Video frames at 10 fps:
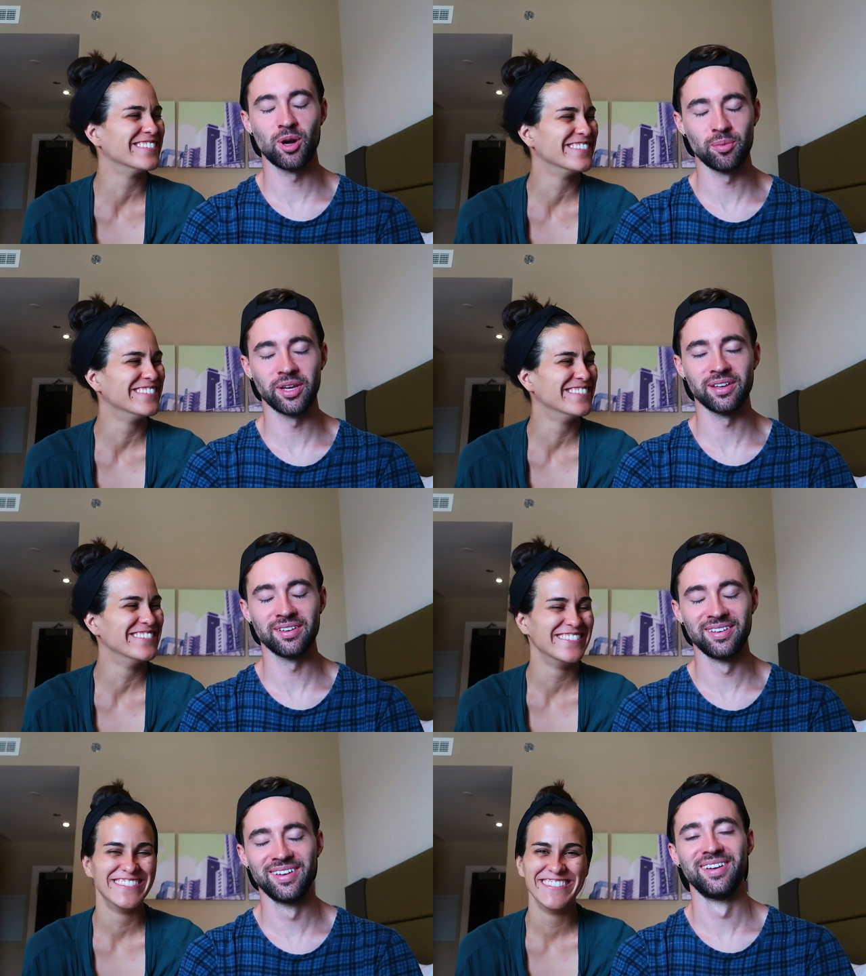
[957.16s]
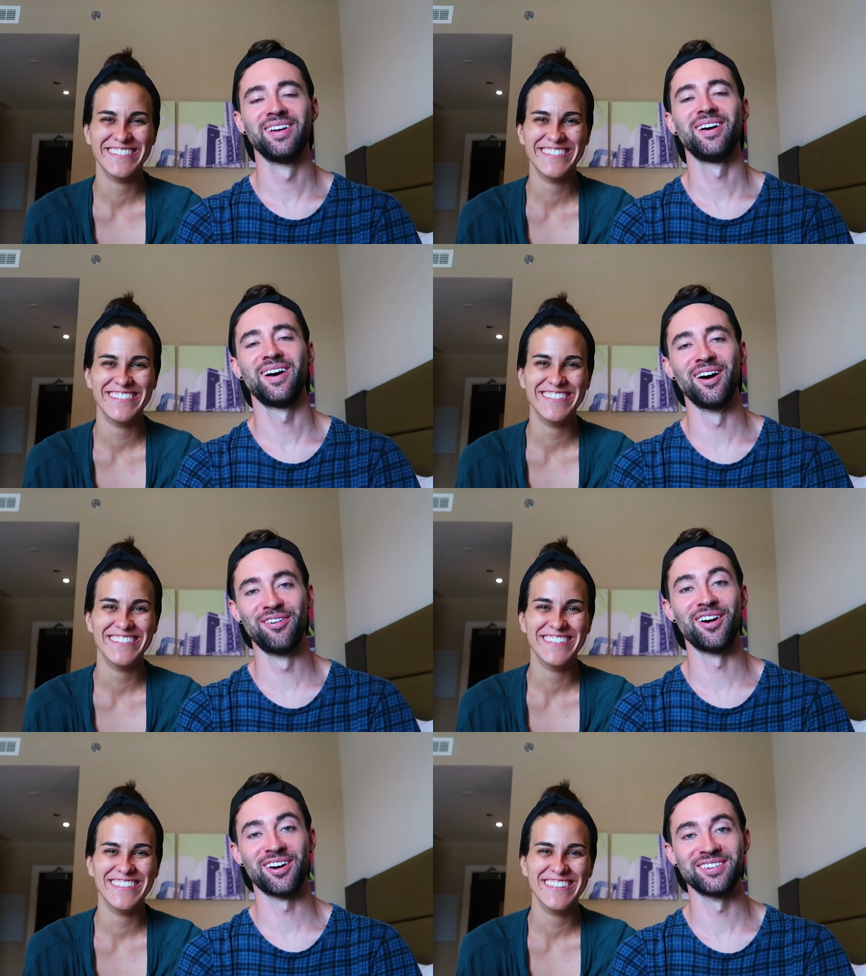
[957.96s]
Speaker 1: moment
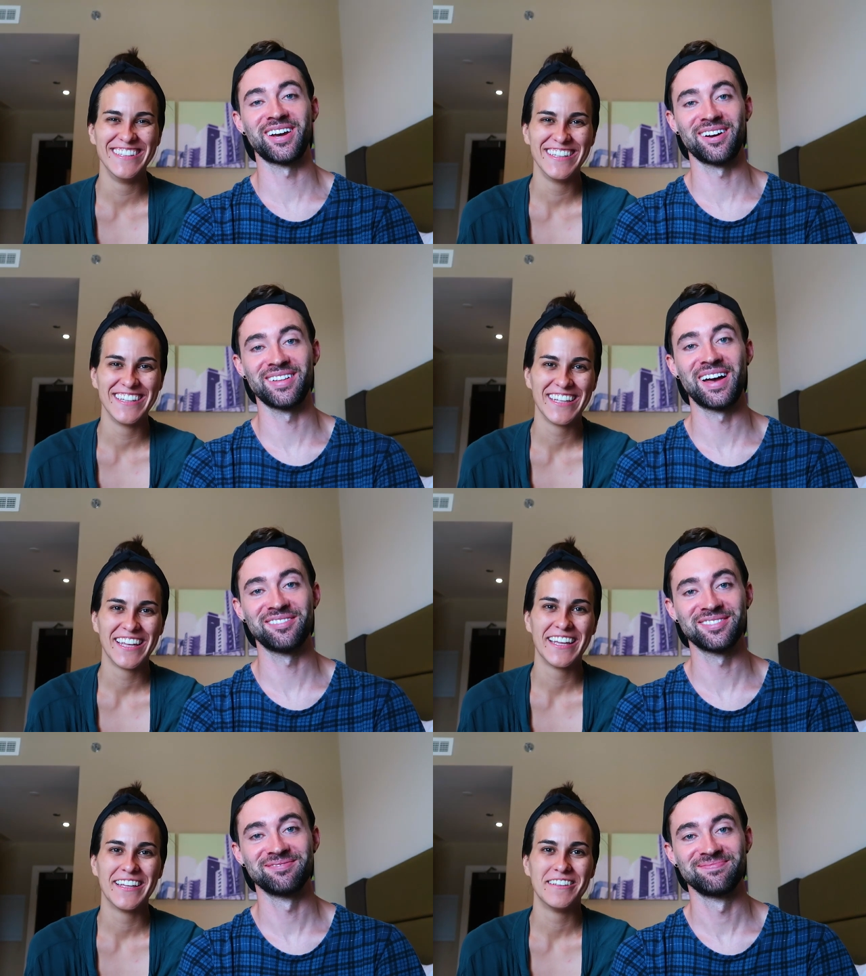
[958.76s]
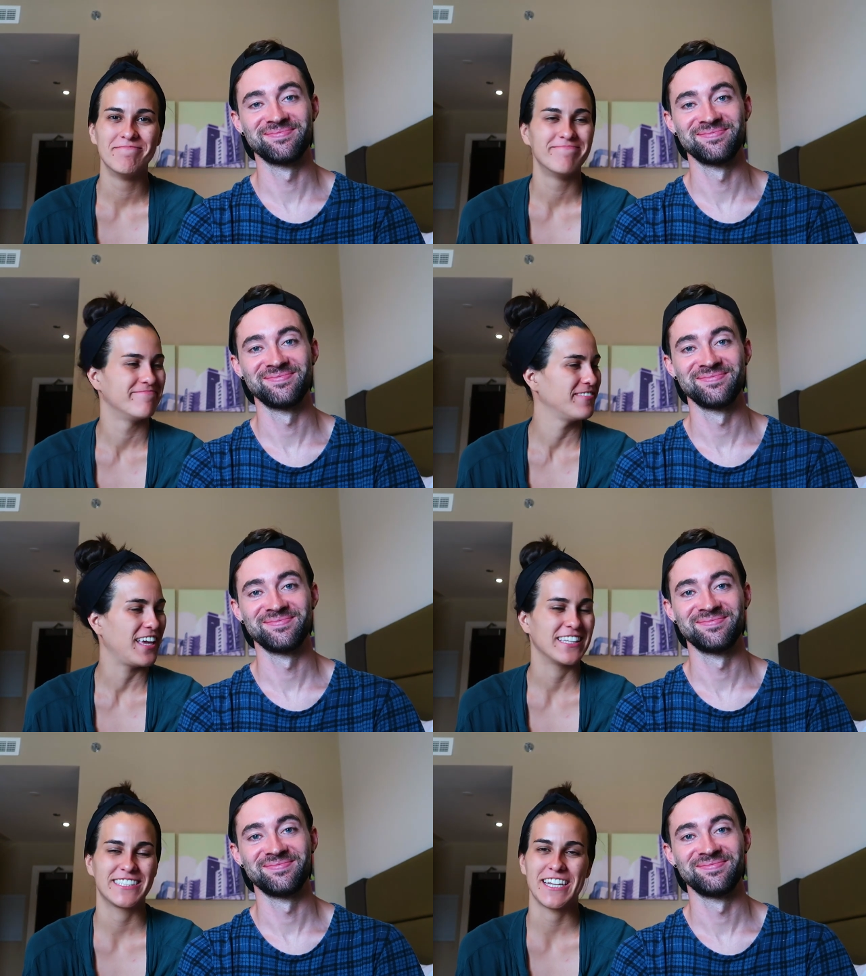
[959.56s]
of our entire life
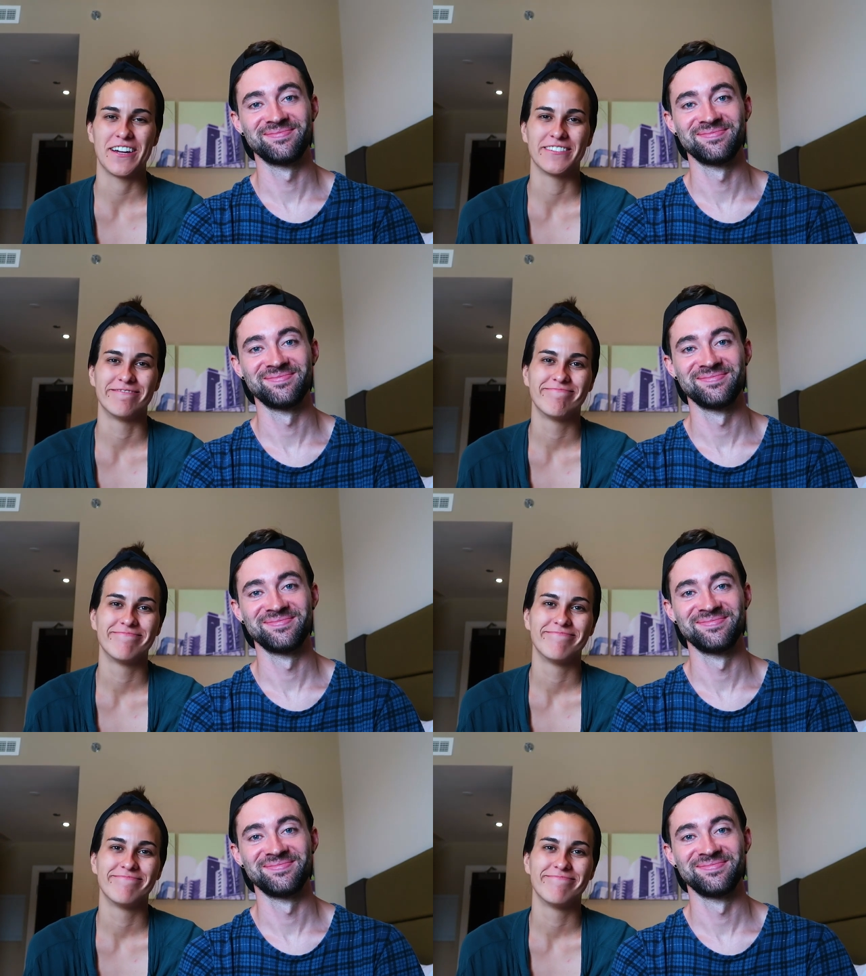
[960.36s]
Speaker 2: hands down.